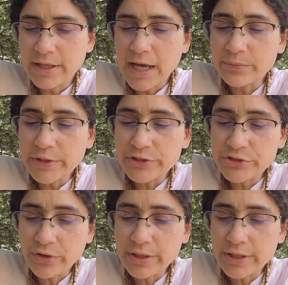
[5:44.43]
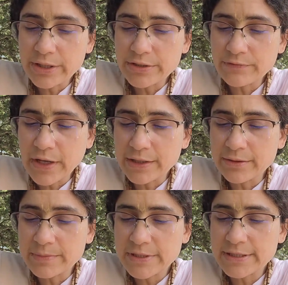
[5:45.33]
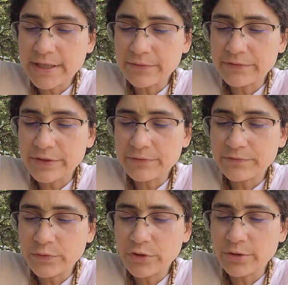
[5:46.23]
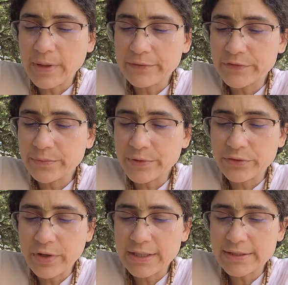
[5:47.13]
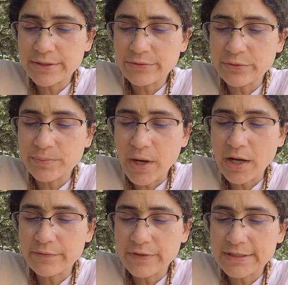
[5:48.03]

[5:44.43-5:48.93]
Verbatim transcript: And when shraddha develops a definite form after progressing through Bhav,